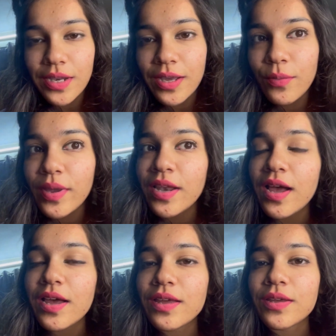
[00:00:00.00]
Like when
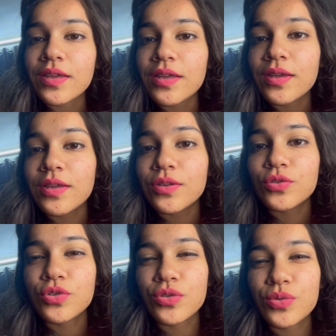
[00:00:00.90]
I
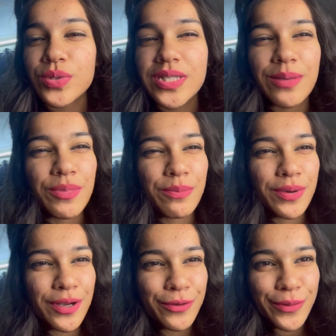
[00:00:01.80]
used to see
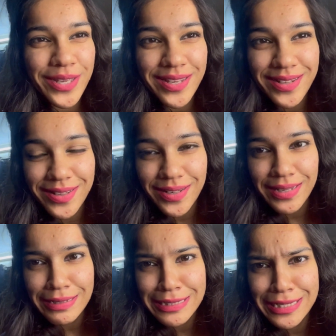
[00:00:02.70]
people doing the
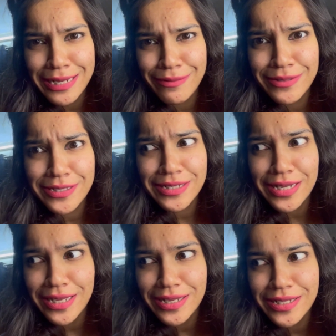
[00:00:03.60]
nails and I was
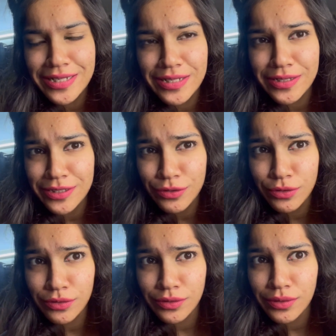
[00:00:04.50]
like,
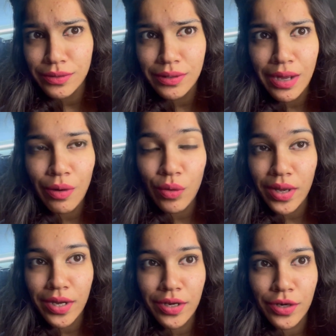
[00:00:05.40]
yo, how
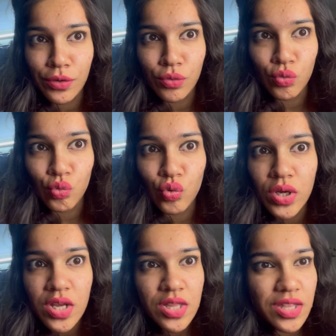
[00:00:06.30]
can they do
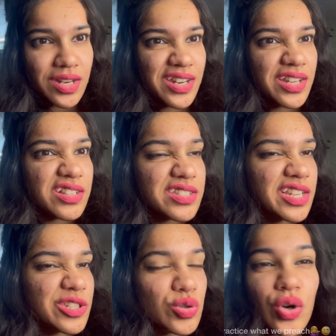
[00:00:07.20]
their nails? I
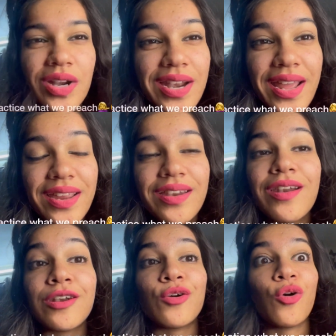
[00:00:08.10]
used to not like it at
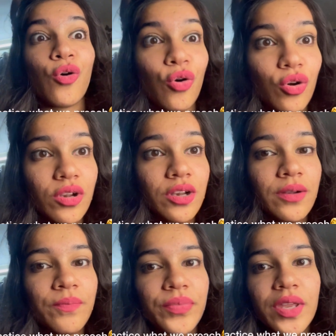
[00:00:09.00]
all.
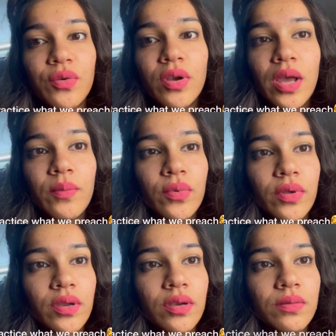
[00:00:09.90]
And today I'm doing
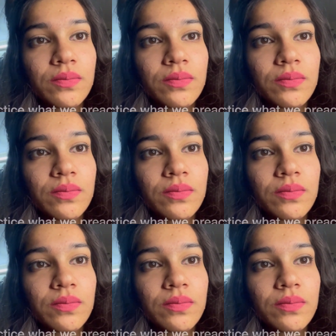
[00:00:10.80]
it.